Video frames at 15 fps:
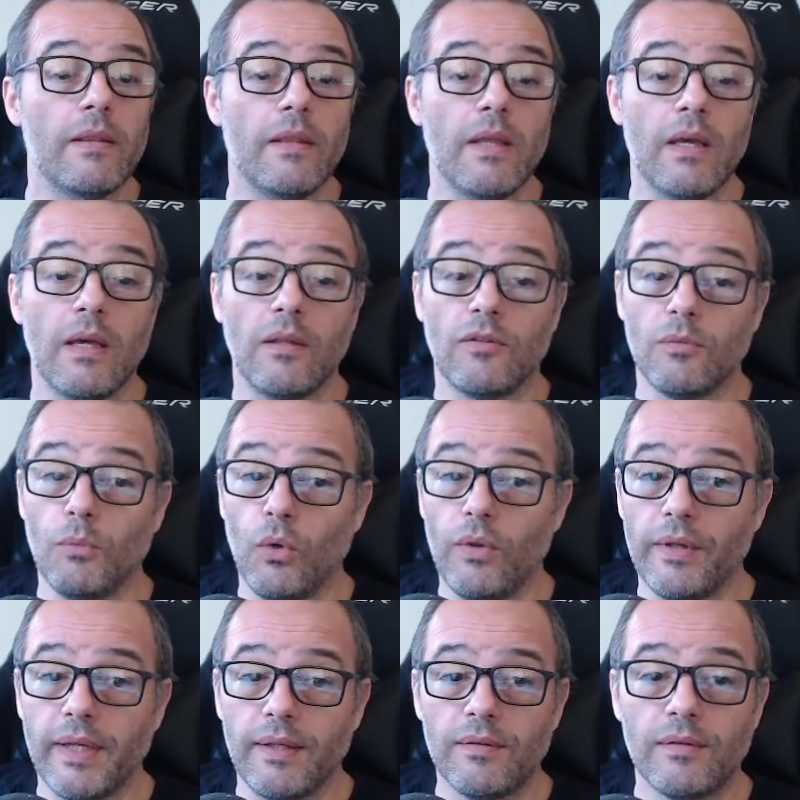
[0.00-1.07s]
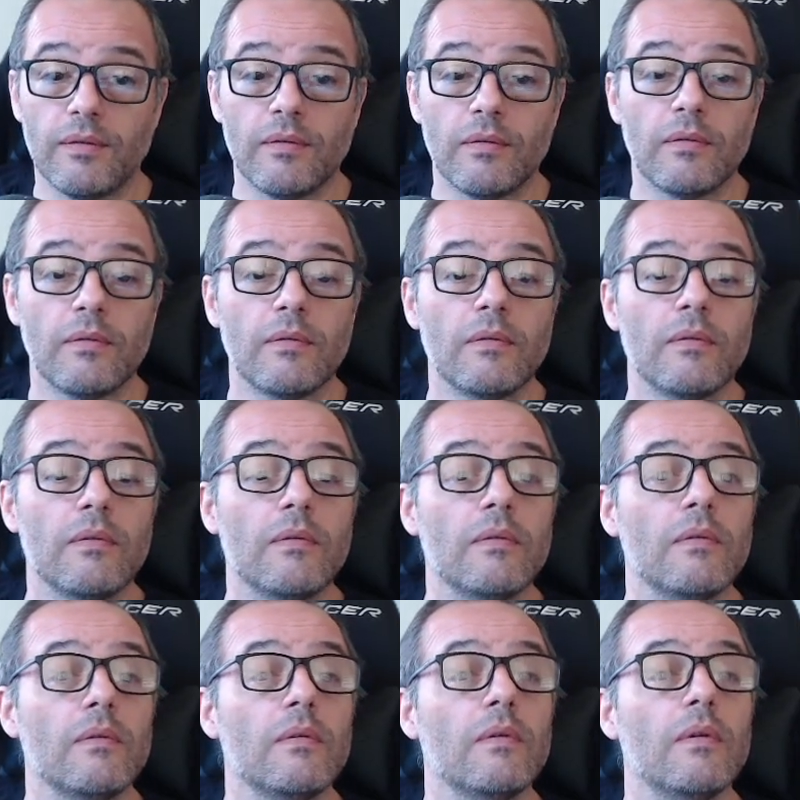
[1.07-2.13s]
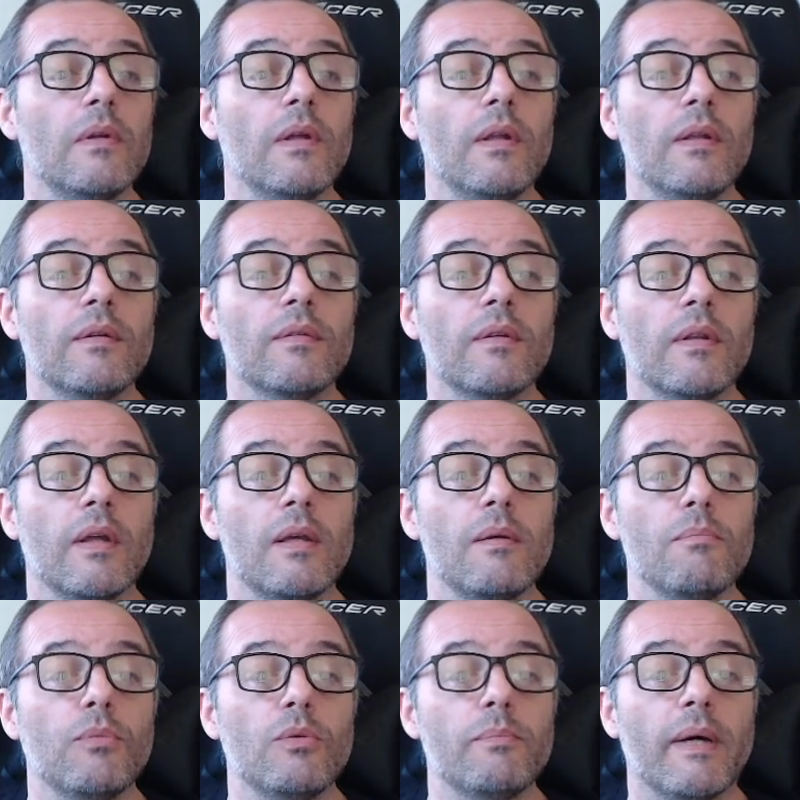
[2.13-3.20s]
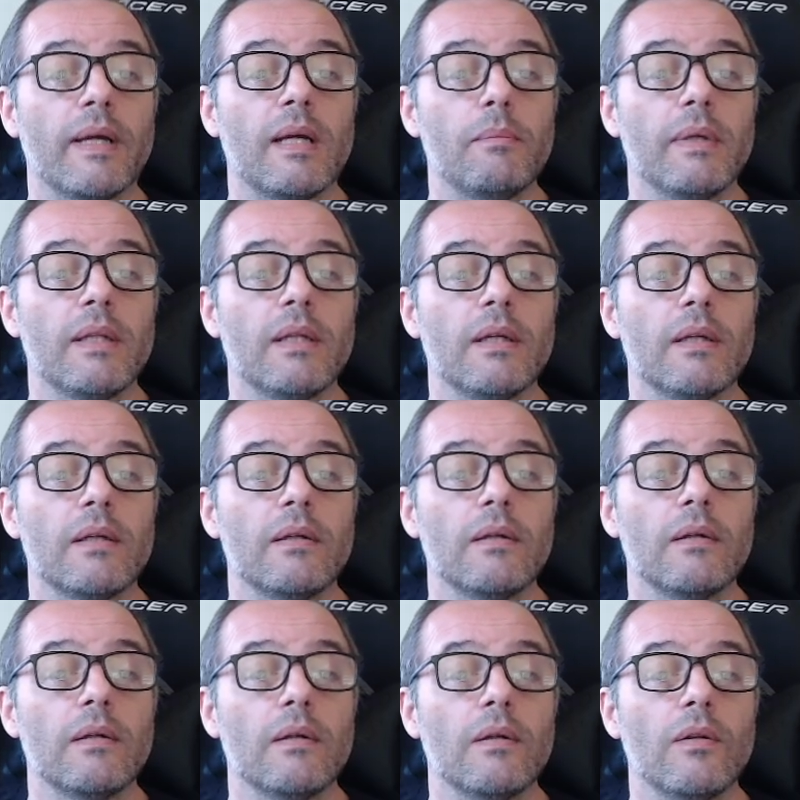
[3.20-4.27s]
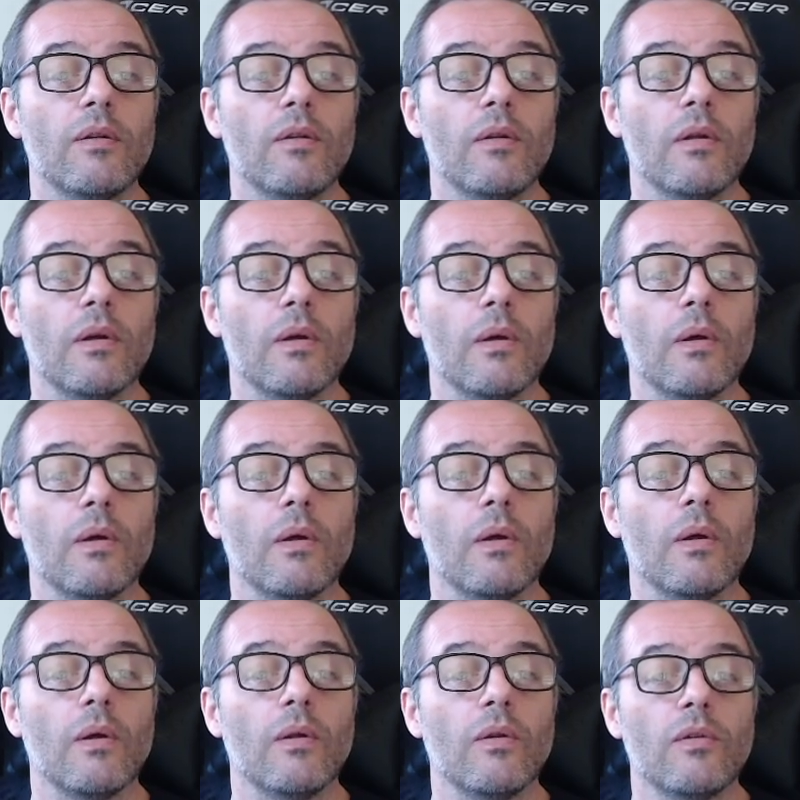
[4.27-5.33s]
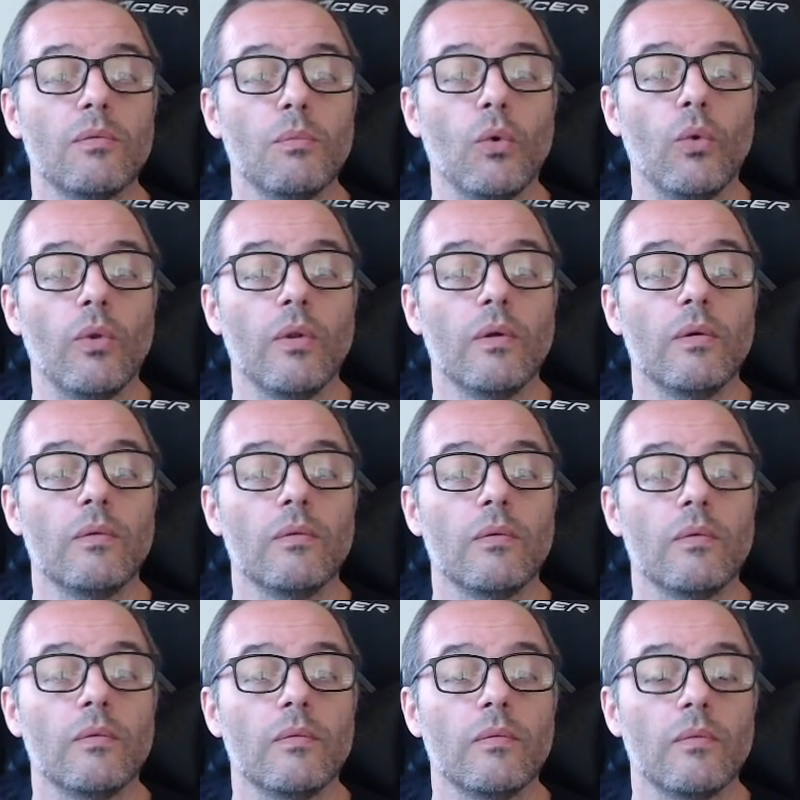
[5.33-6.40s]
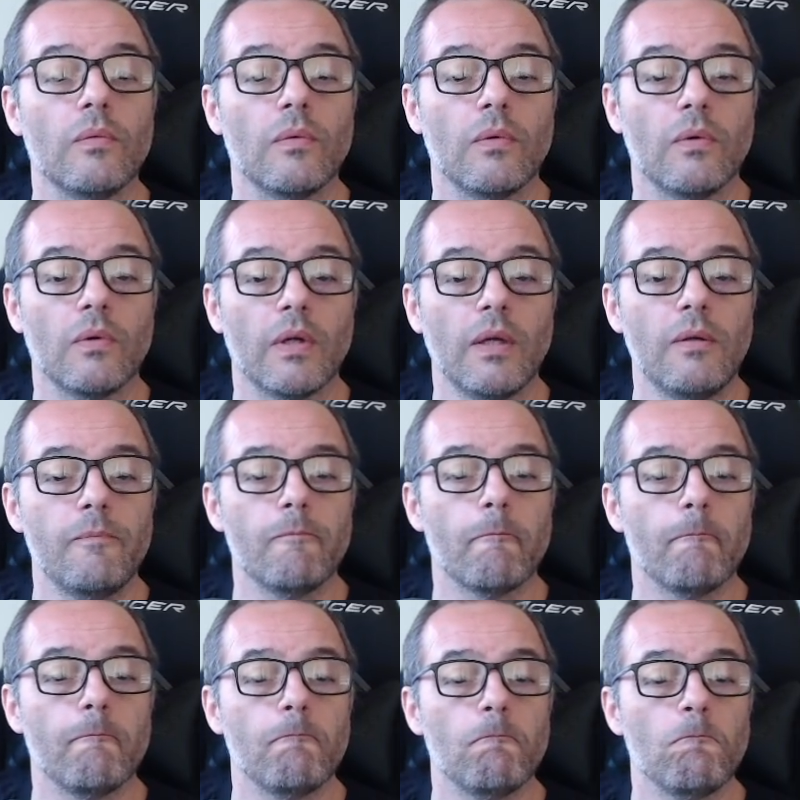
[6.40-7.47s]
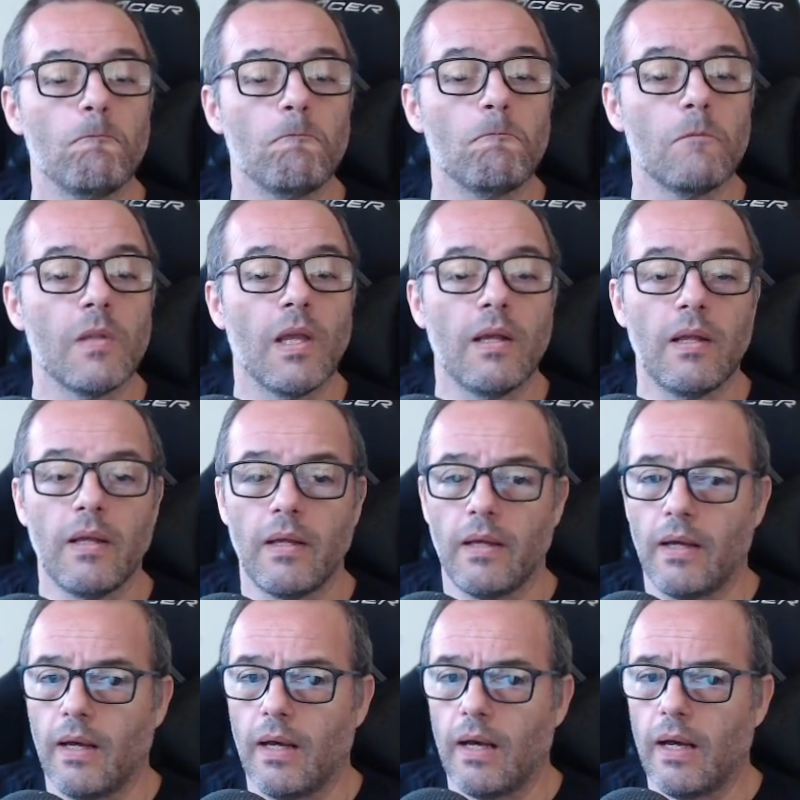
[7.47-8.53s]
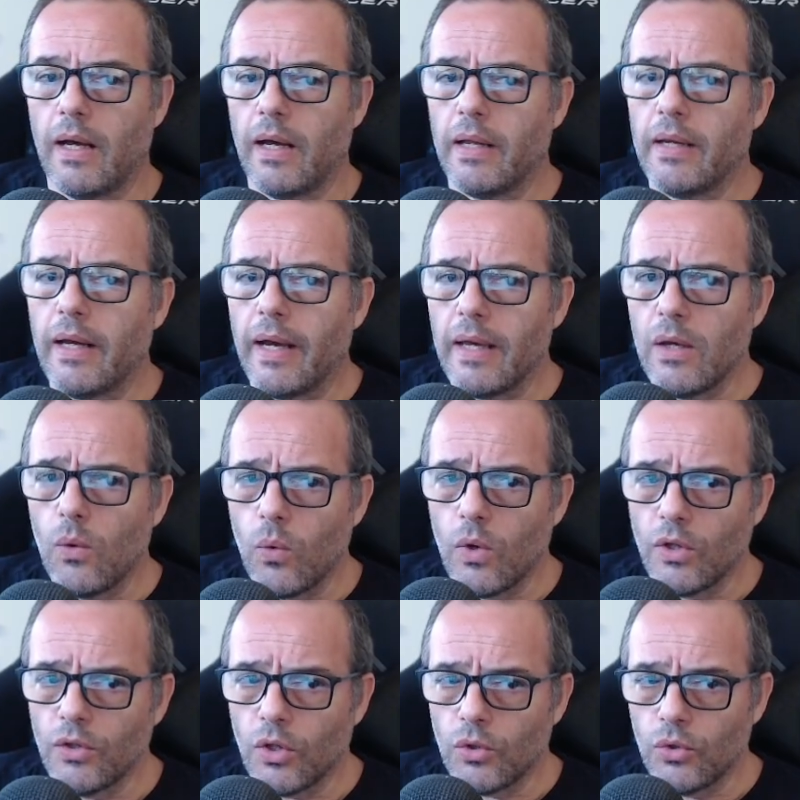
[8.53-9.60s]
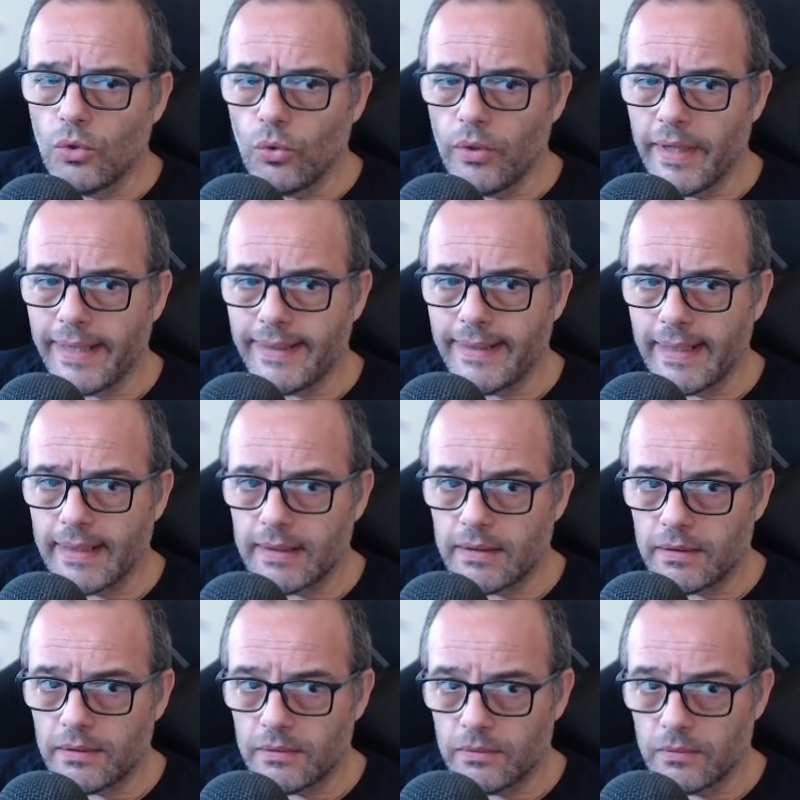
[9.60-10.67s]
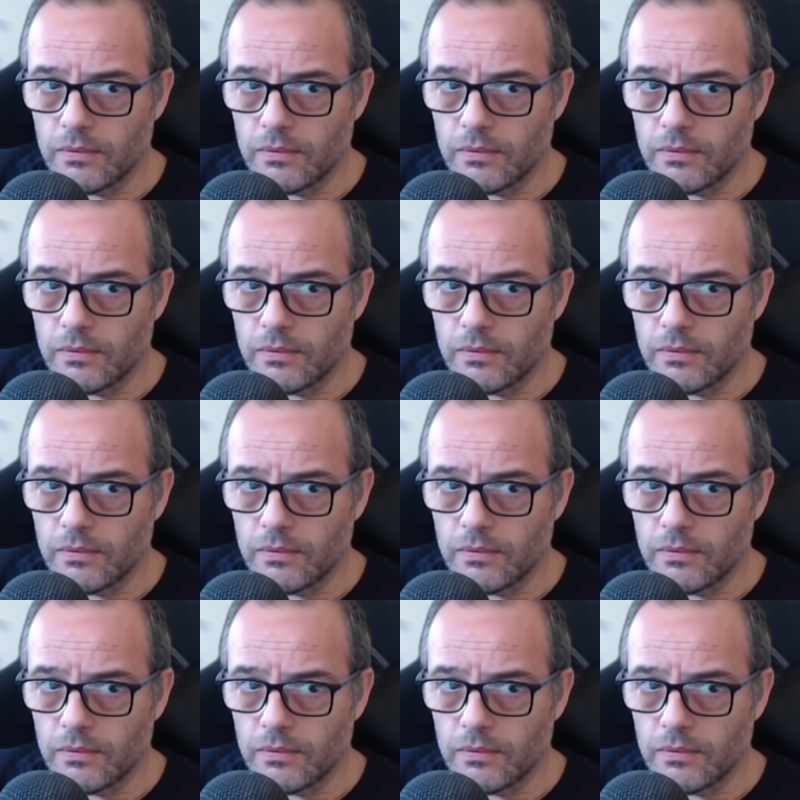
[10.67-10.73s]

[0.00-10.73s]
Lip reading: The smoothness is the input parameter smooth. Okay? And I want to detect